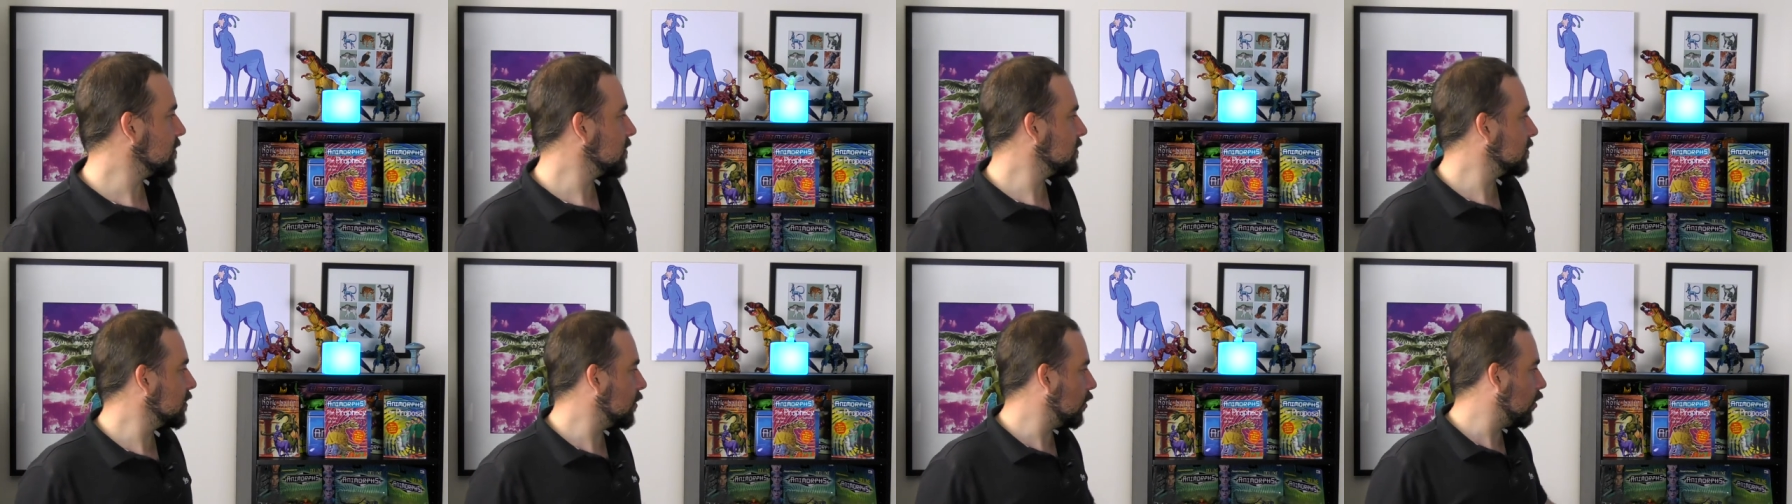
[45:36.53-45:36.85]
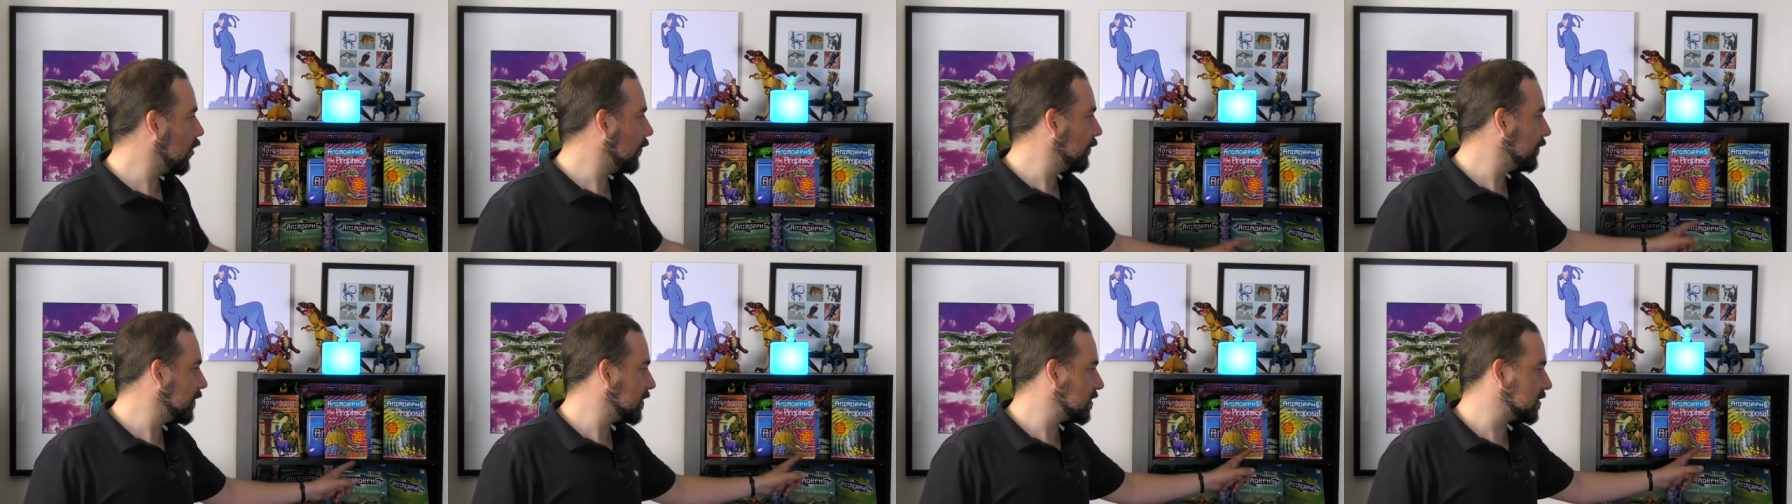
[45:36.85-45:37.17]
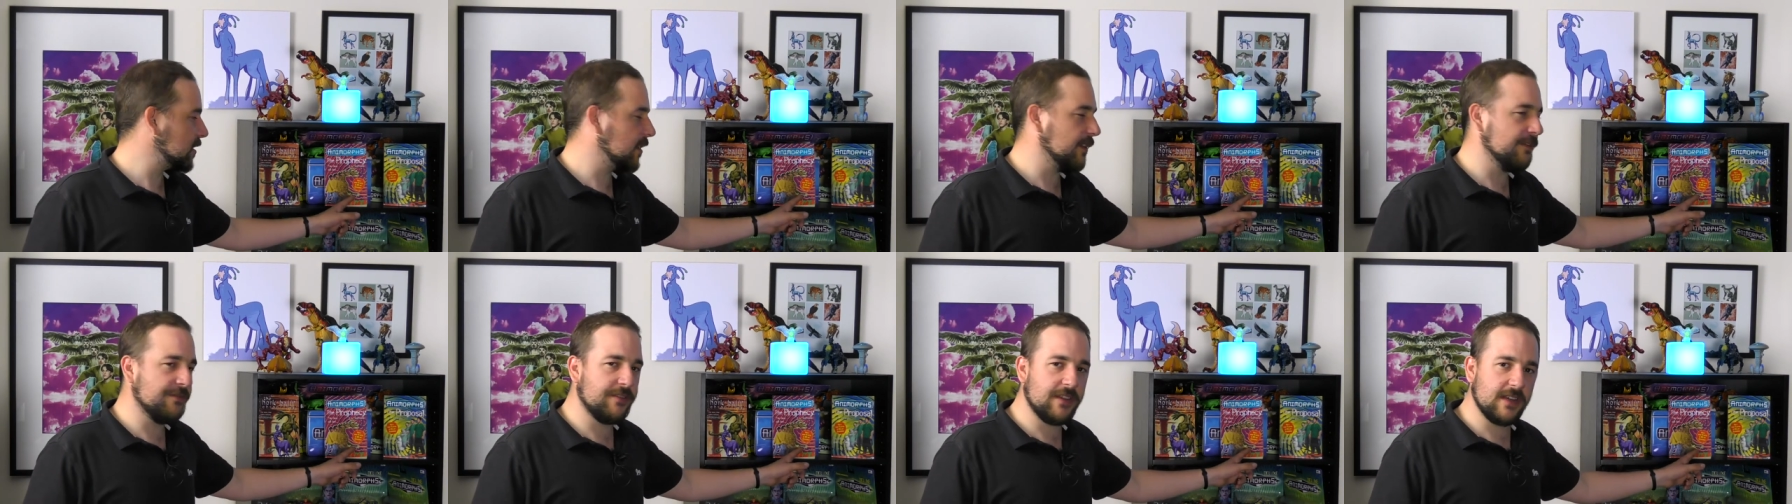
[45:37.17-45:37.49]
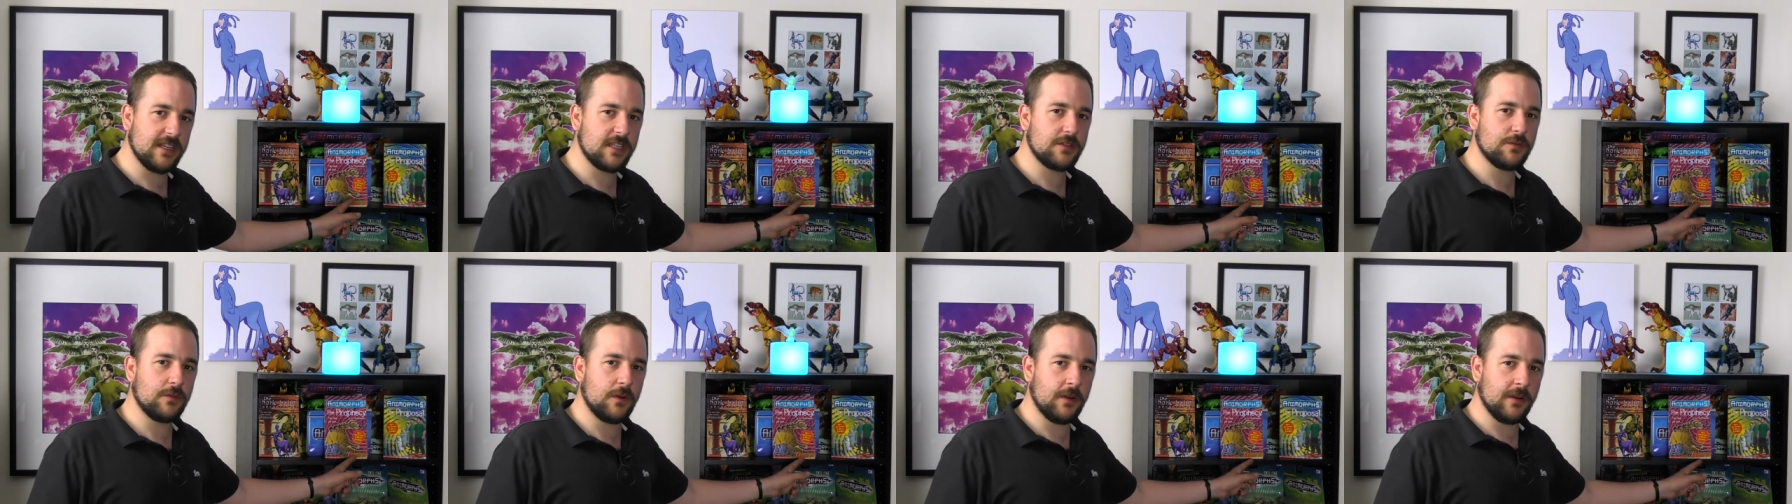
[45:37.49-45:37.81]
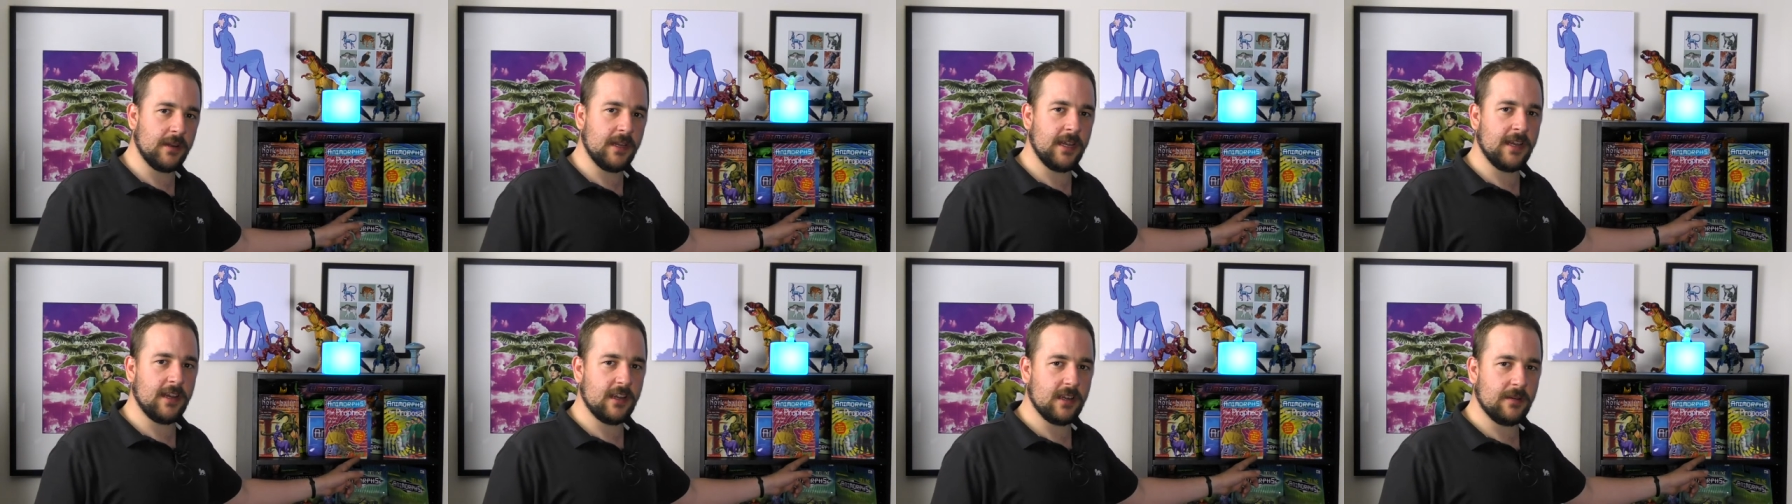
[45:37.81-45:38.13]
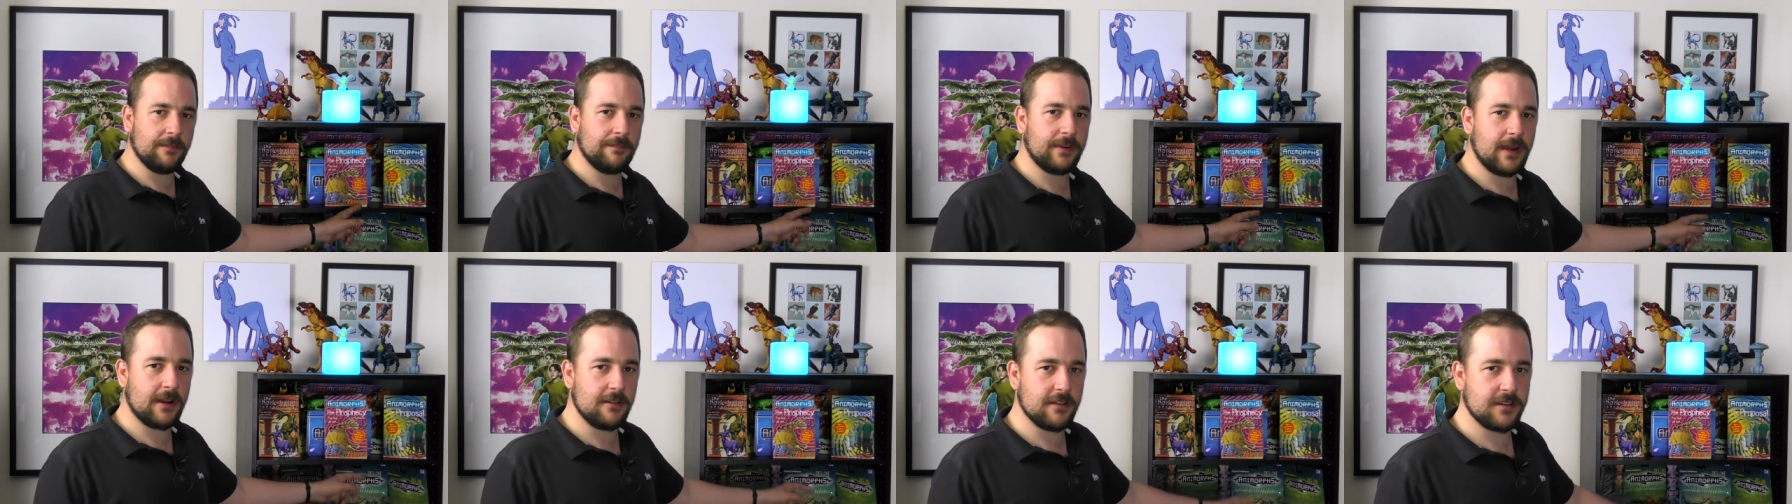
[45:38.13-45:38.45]
So obviously this one, in
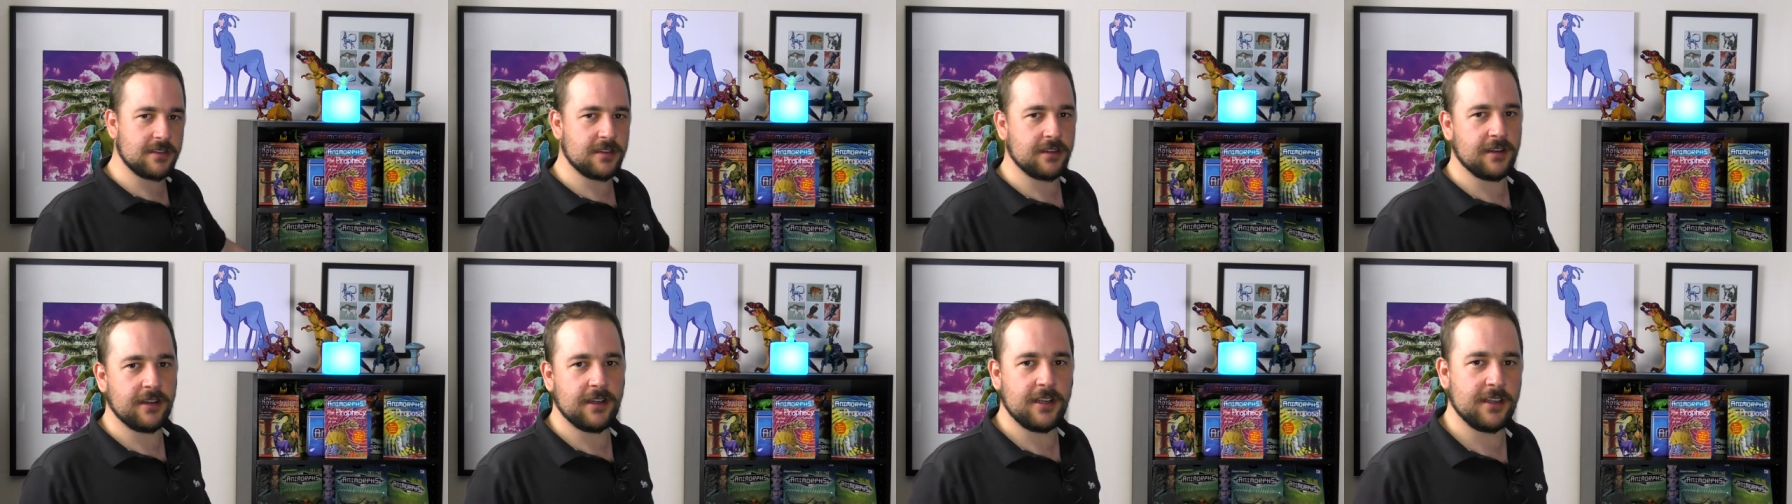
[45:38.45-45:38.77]
comparison,